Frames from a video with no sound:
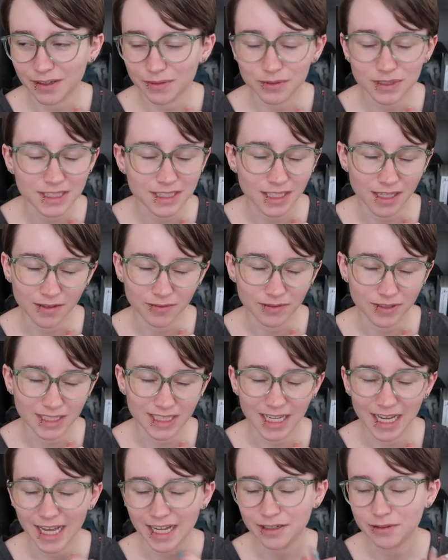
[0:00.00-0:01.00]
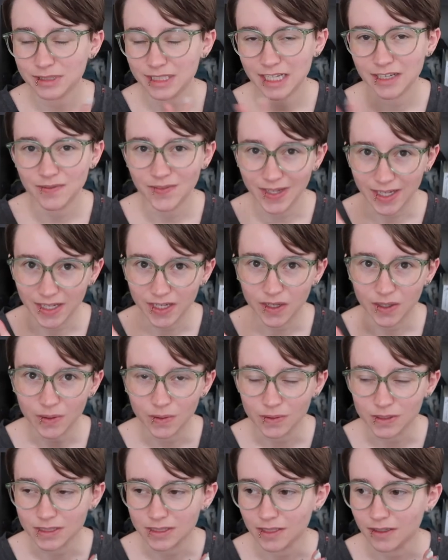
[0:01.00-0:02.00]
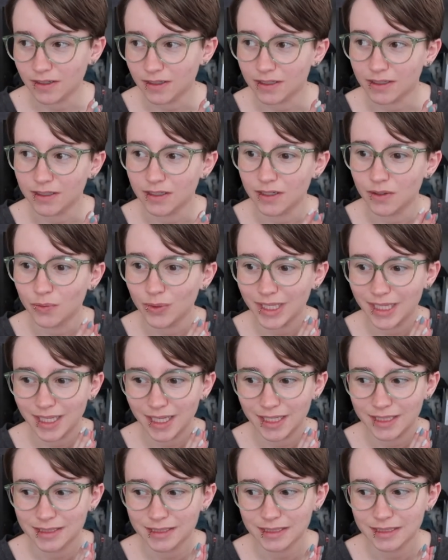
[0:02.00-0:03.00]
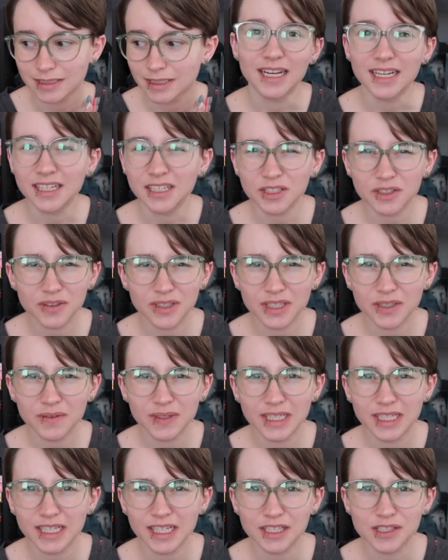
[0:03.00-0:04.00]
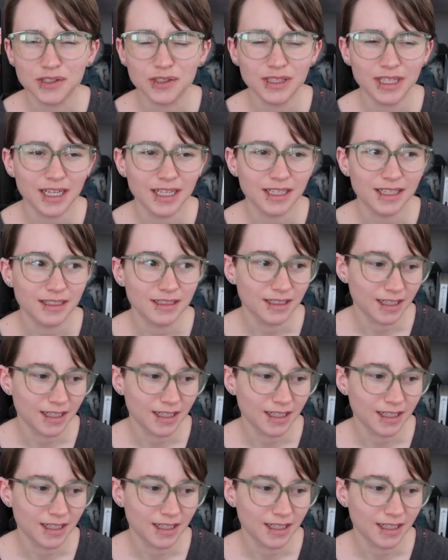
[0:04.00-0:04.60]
It was lovely. I don't take videos on weekends, and I didn't do any reading yesterday.